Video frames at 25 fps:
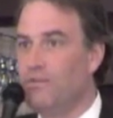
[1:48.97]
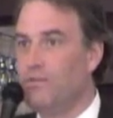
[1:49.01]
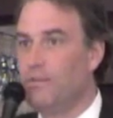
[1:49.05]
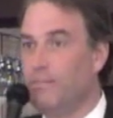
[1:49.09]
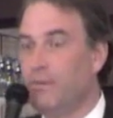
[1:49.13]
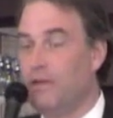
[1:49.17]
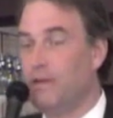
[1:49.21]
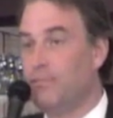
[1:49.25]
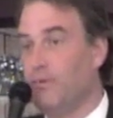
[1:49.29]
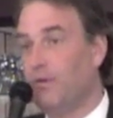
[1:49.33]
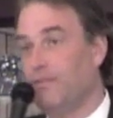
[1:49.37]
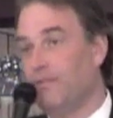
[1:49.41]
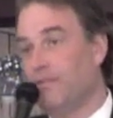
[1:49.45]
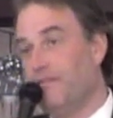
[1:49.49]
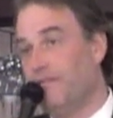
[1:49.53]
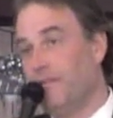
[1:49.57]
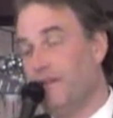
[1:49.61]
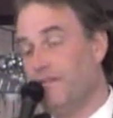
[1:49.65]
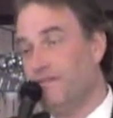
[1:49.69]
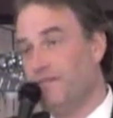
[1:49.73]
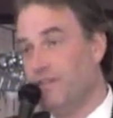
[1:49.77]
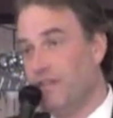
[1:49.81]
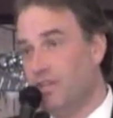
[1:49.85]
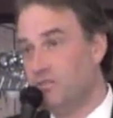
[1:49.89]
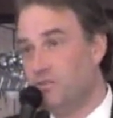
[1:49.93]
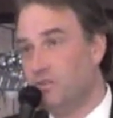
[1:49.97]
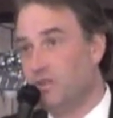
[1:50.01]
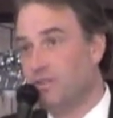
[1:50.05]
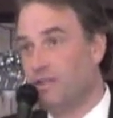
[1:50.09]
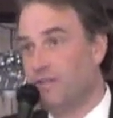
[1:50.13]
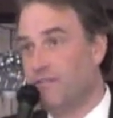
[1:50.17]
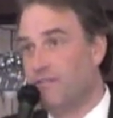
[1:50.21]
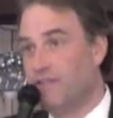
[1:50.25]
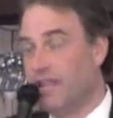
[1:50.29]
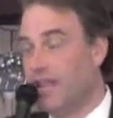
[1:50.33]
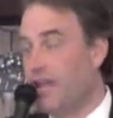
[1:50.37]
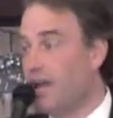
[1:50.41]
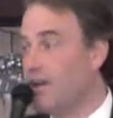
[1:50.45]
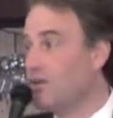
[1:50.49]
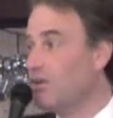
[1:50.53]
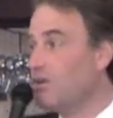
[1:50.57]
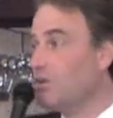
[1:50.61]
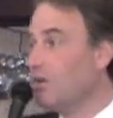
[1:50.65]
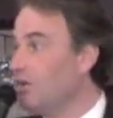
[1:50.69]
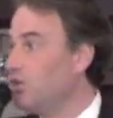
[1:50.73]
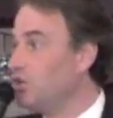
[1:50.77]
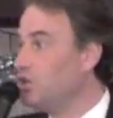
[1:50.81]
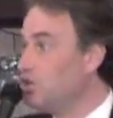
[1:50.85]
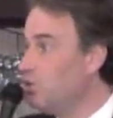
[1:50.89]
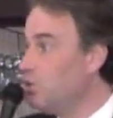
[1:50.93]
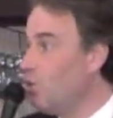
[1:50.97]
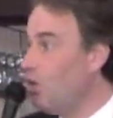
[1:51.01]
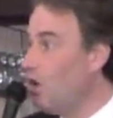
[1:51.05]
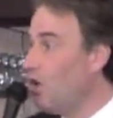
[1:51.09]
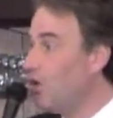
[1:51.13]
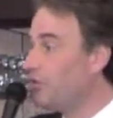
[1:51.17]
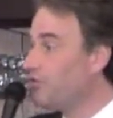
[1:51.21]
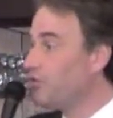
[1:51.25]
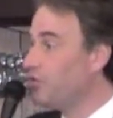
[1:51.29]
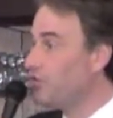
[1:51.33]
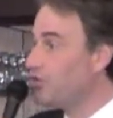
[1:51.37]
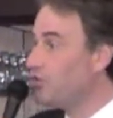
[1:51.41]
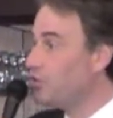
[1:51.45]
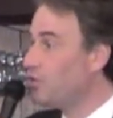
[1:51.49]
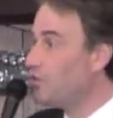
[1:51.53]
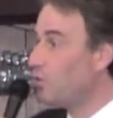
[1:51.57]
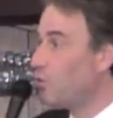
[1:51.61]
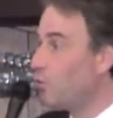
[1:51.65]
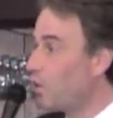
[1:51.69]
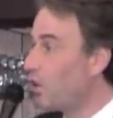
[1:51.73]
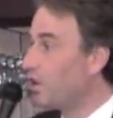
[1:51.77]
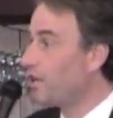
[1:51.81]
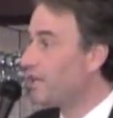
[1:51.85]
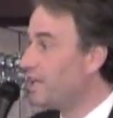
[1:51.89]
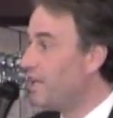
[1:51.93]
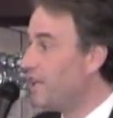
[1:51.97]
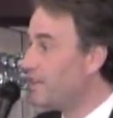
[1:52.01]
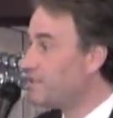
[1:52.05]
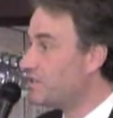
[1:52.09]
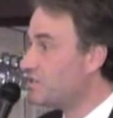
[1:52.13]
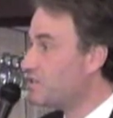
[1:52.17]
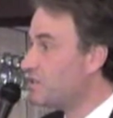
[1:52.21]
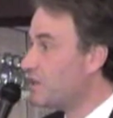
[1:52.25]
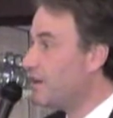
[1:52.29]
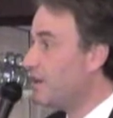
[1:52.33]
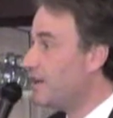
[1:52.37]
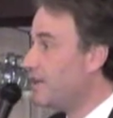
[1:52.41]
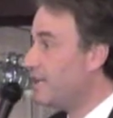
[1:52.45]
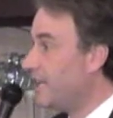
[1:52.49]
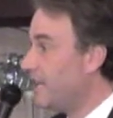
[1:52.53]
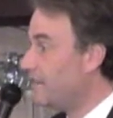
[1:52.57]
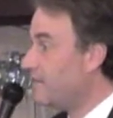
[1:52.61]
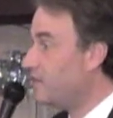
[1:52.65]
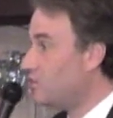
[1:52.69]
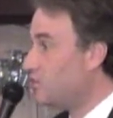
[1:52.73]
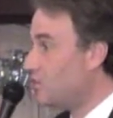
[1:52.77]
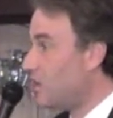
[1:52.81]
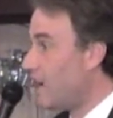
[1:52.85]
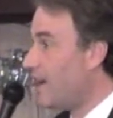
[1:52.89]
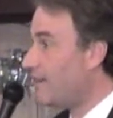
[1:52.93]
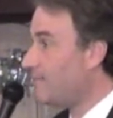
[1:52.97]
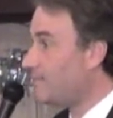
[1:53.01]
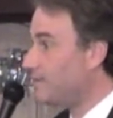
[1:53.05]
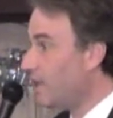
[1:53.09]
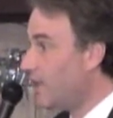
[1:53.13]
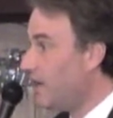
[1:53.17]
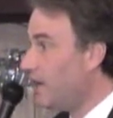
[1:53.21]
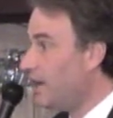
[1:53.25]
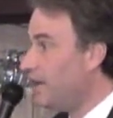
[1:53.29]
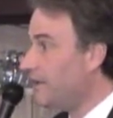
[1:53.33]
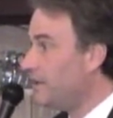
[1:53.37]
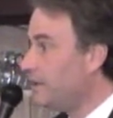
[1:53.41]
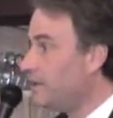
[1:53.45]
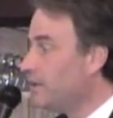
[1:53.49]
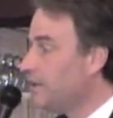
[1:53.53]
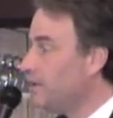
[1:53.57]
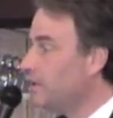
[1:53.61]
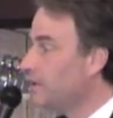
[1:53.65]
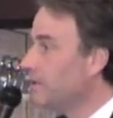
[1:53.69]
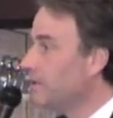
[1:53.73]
The people of the 5th District have counted on you all to do the work necessary to get the job done